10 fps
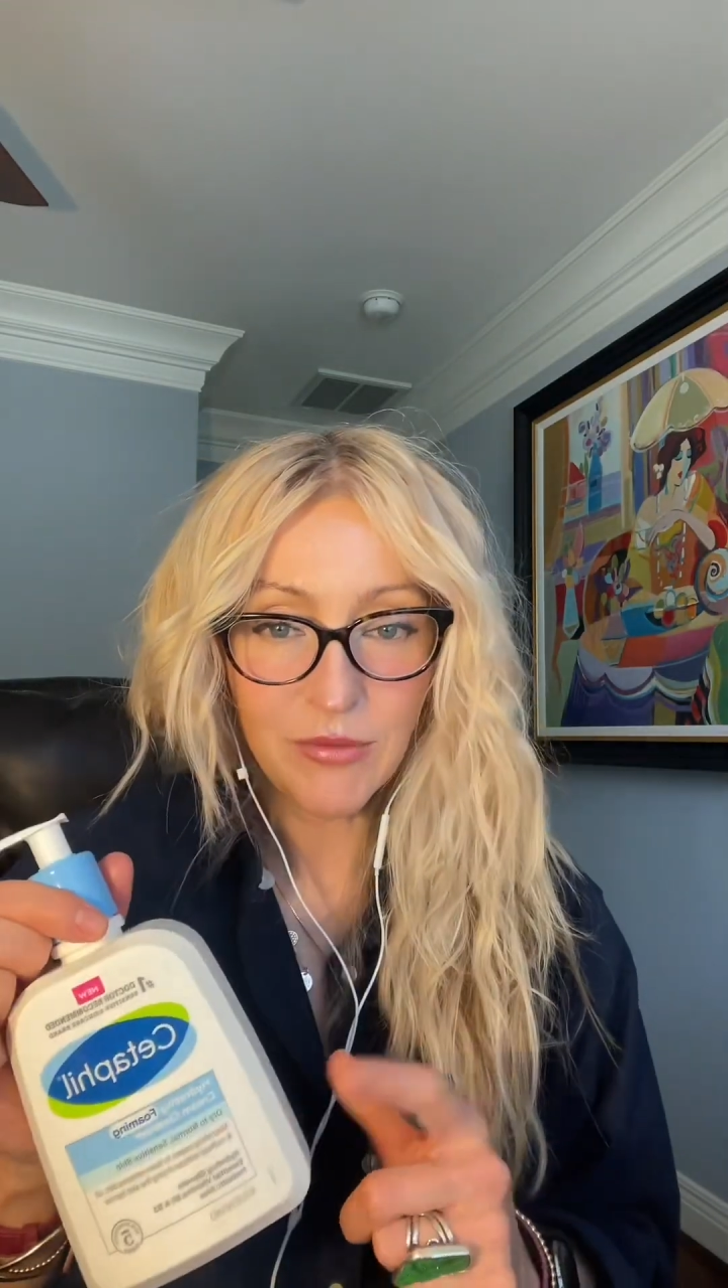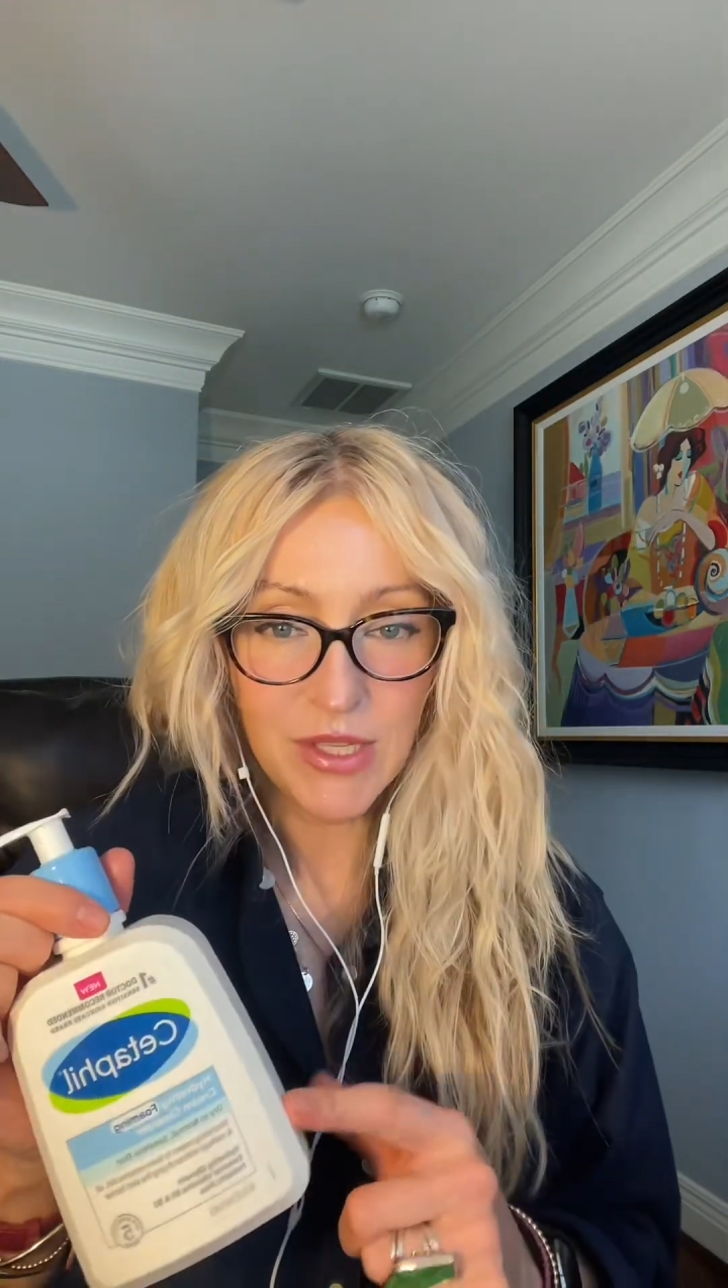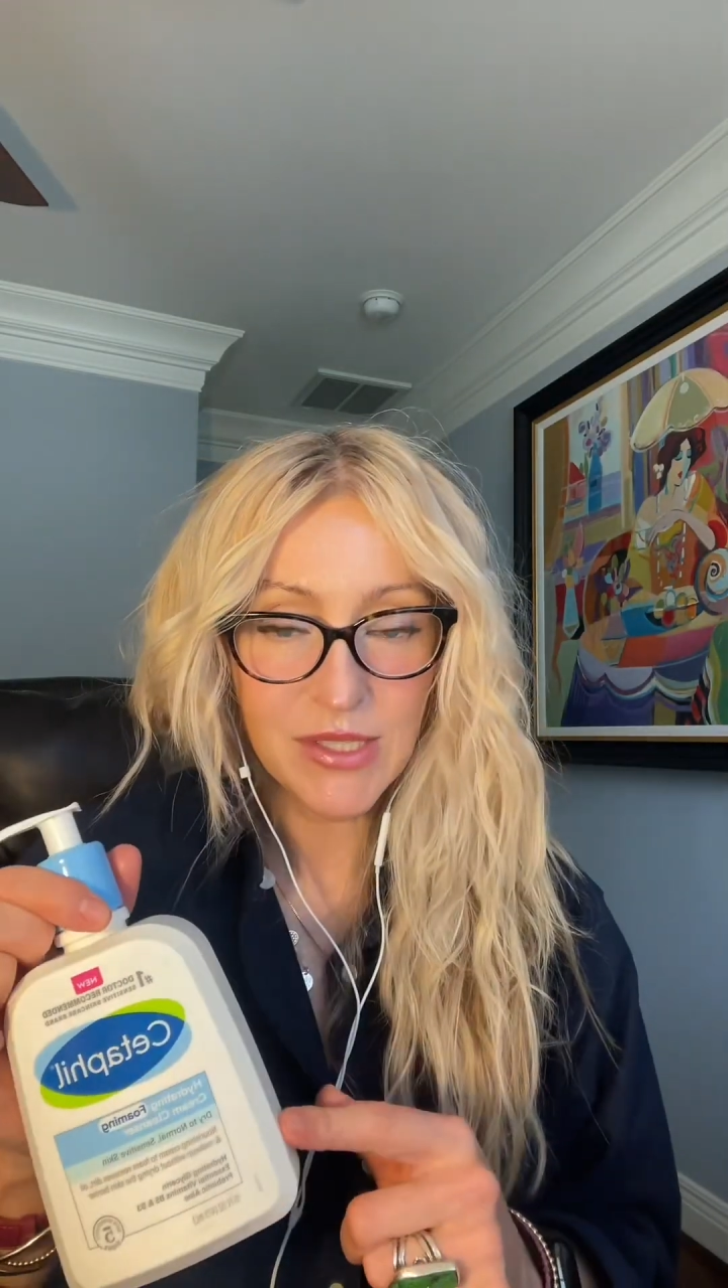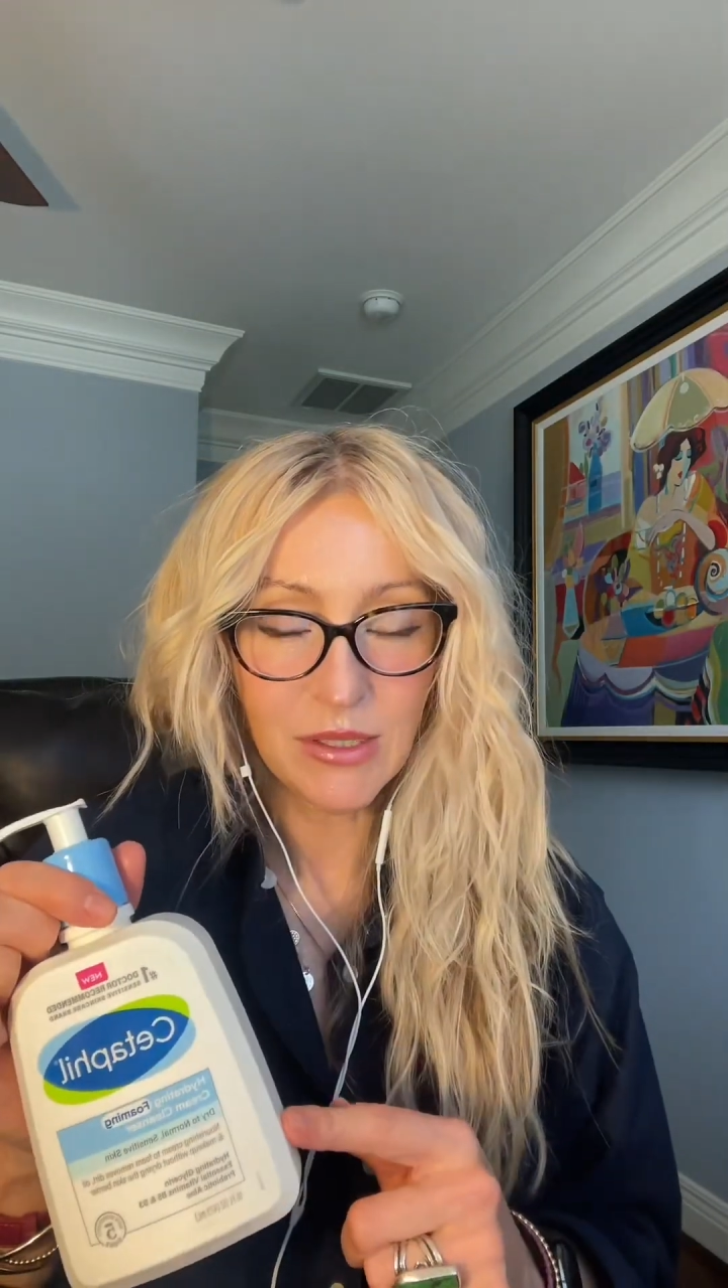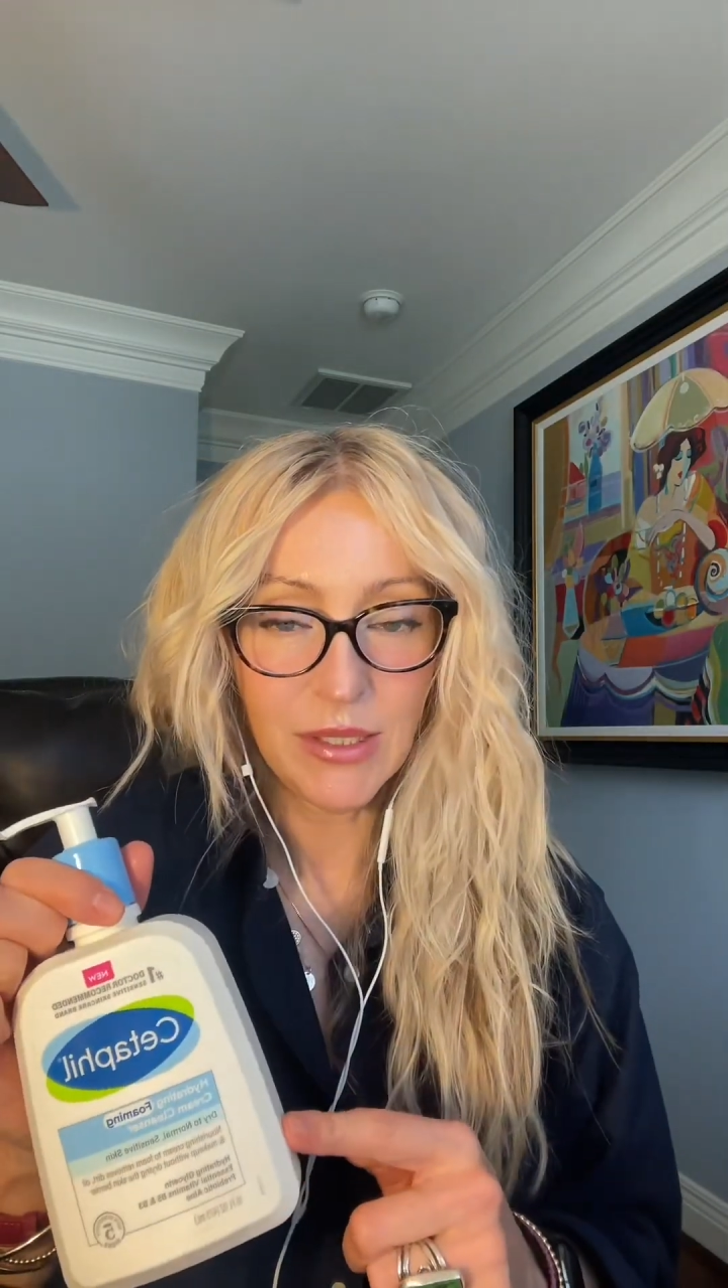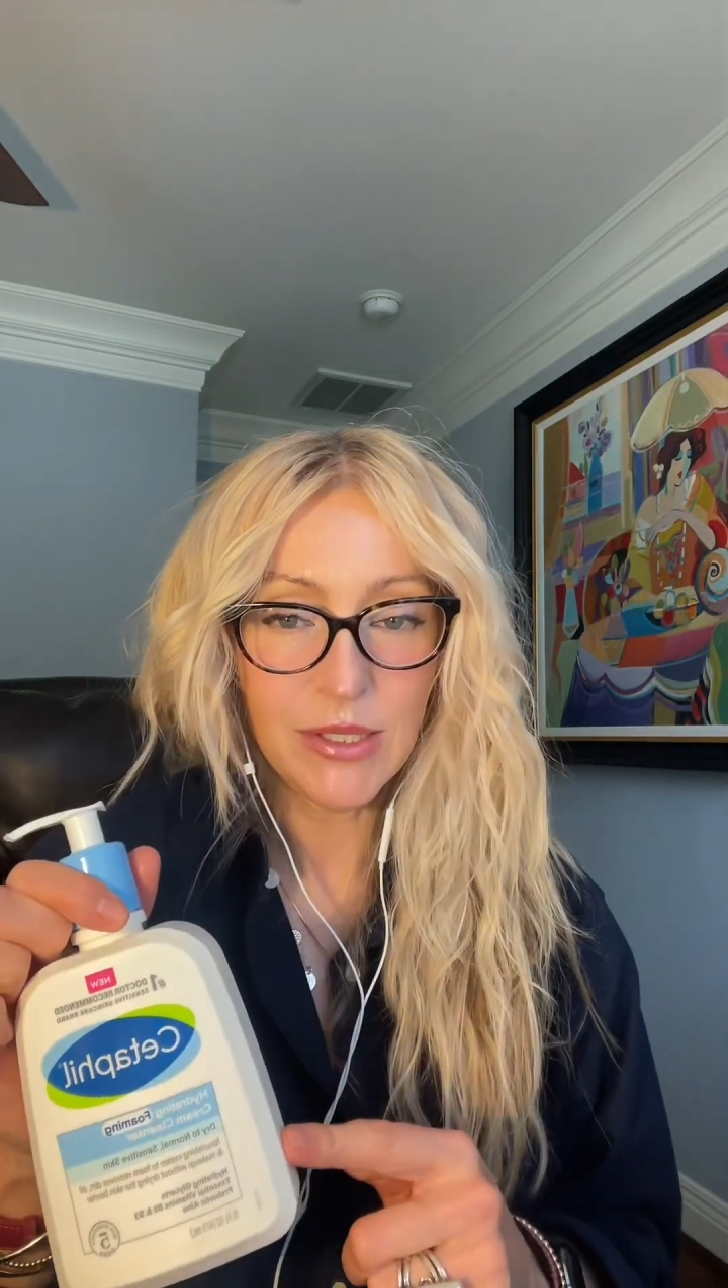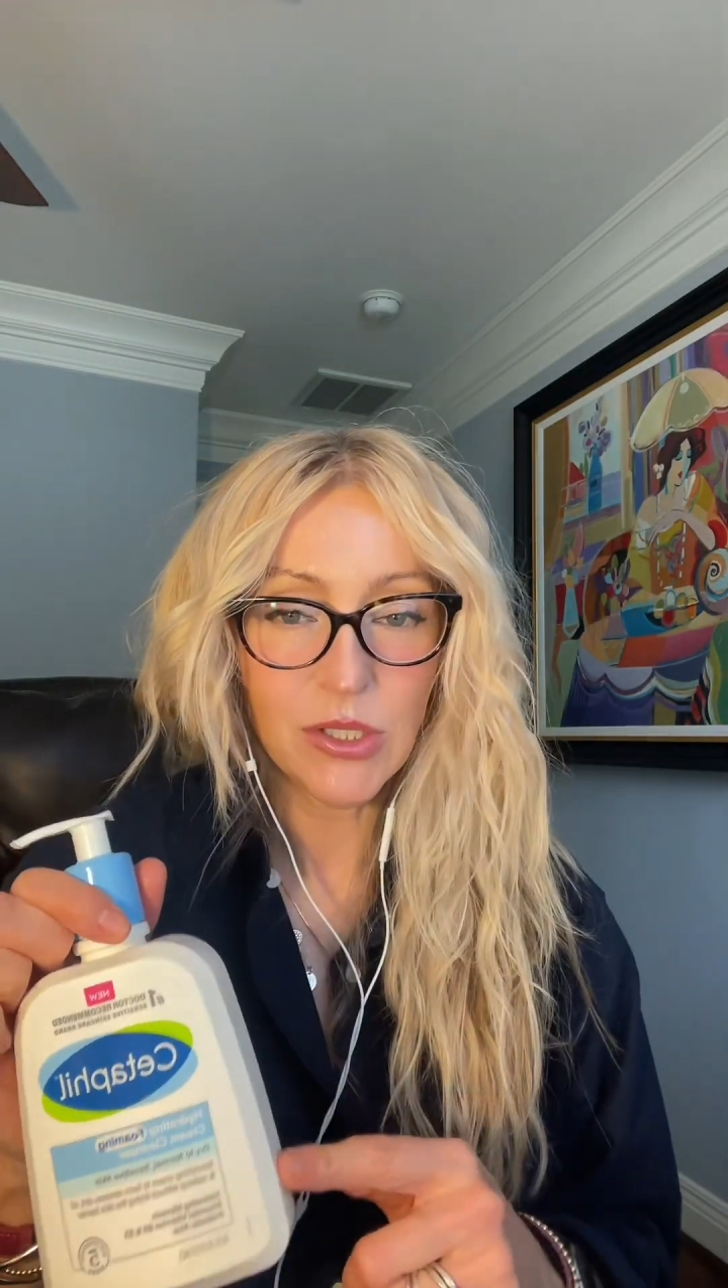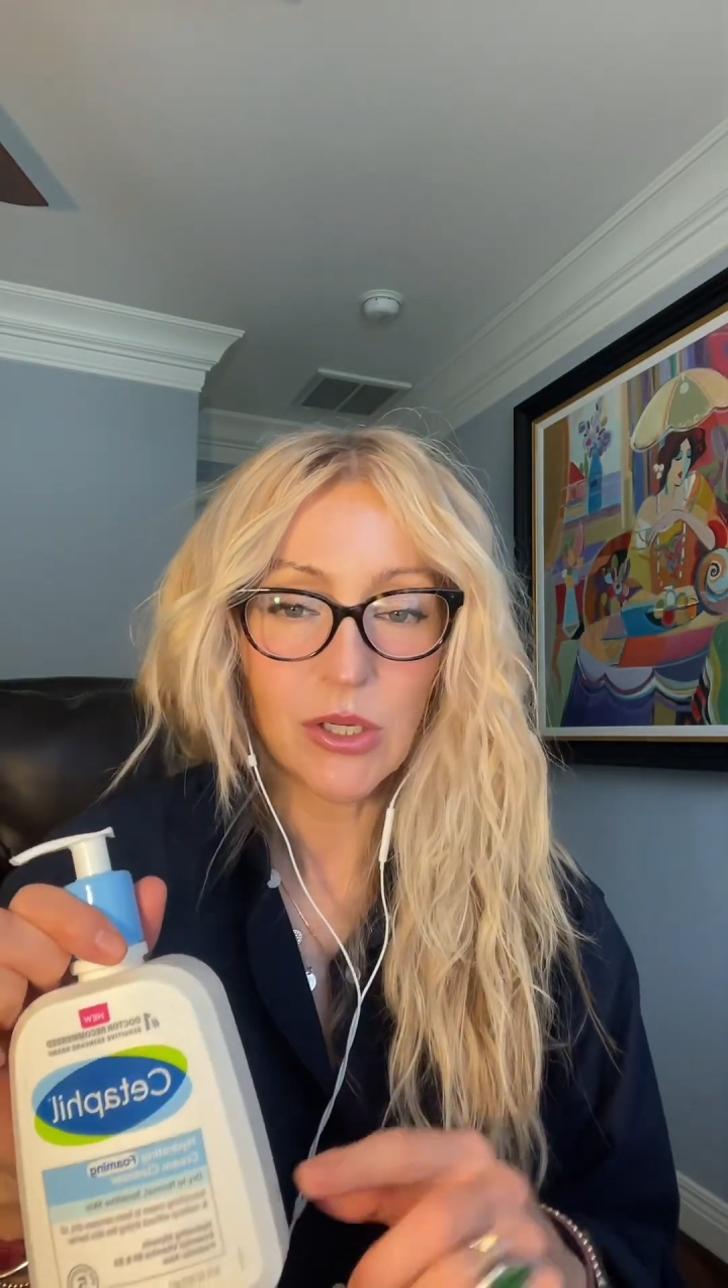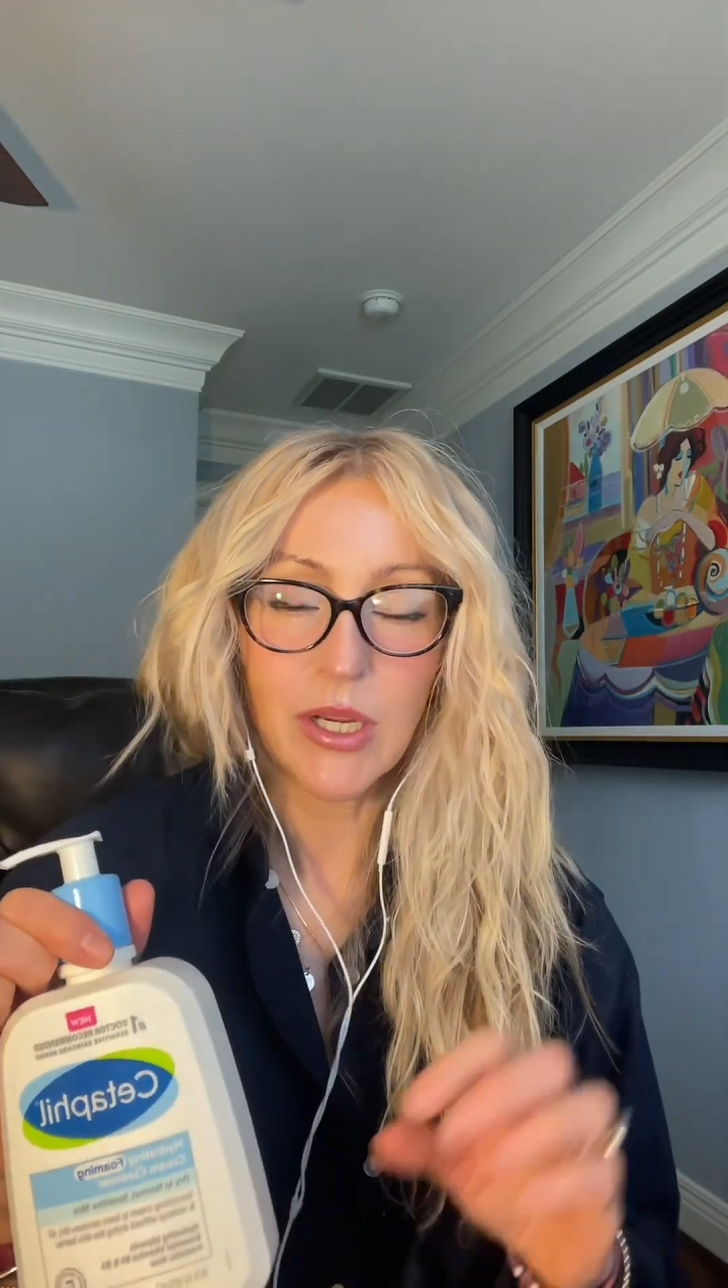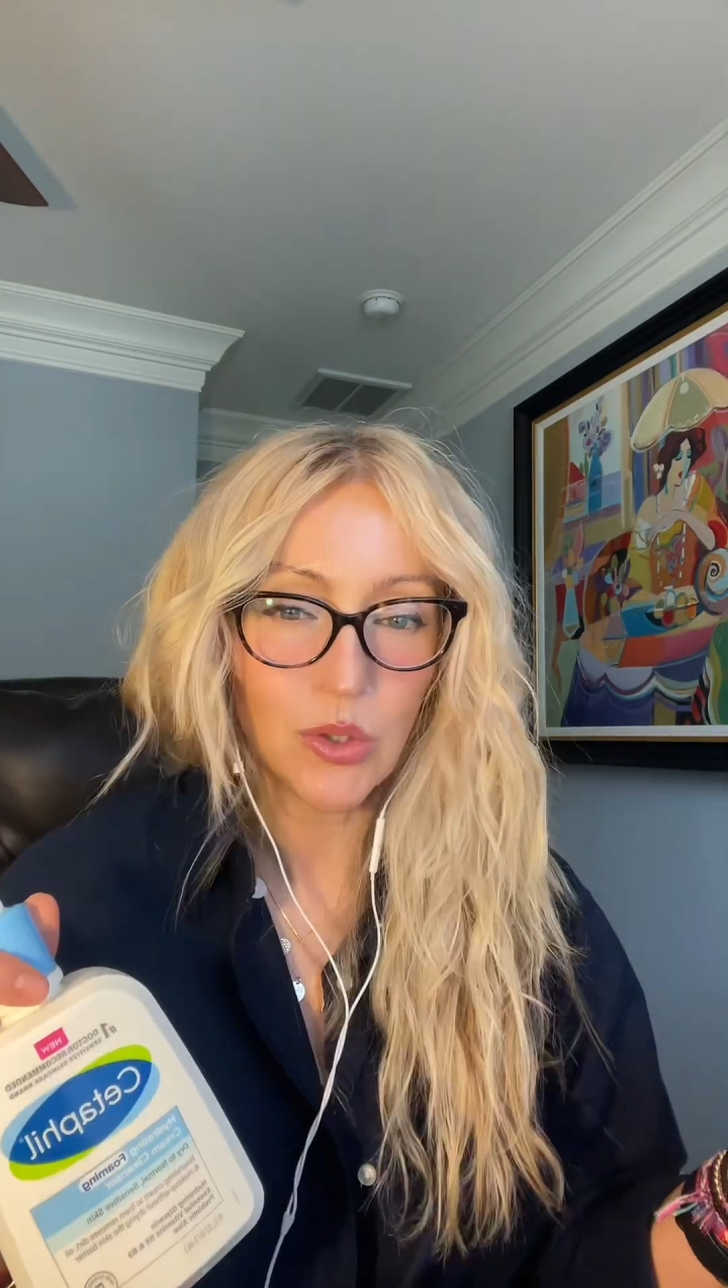this
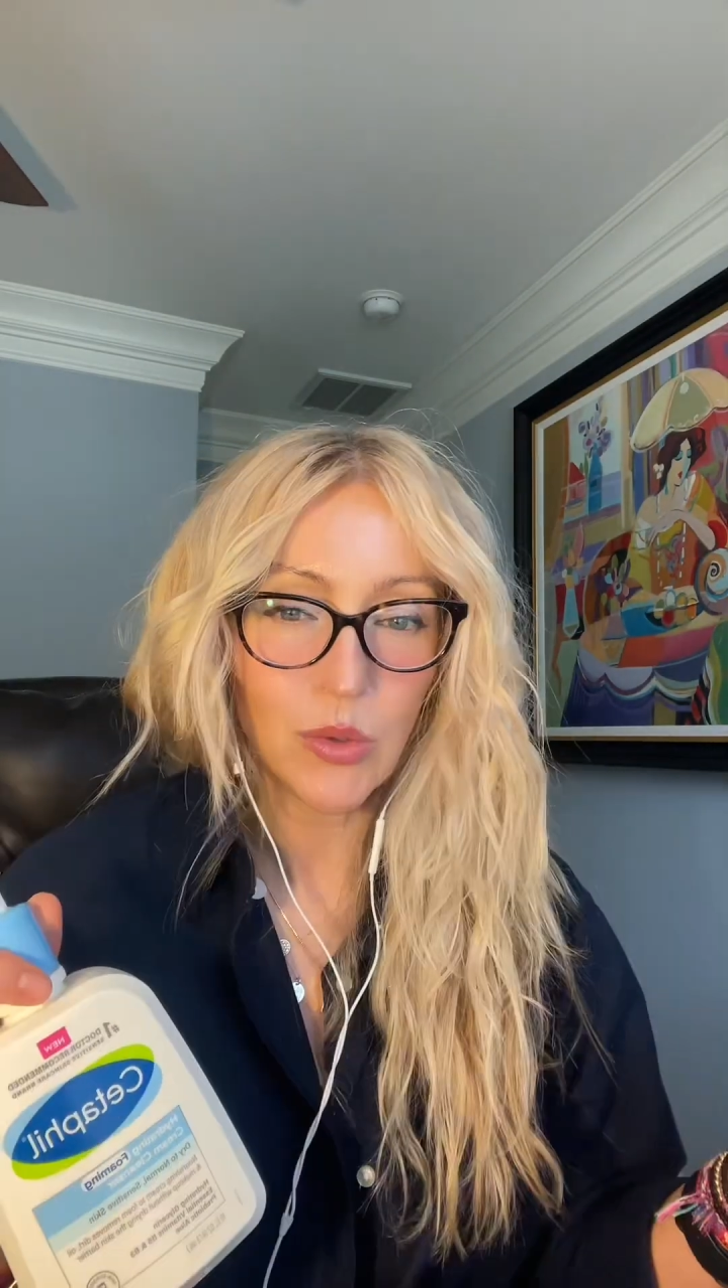cleanser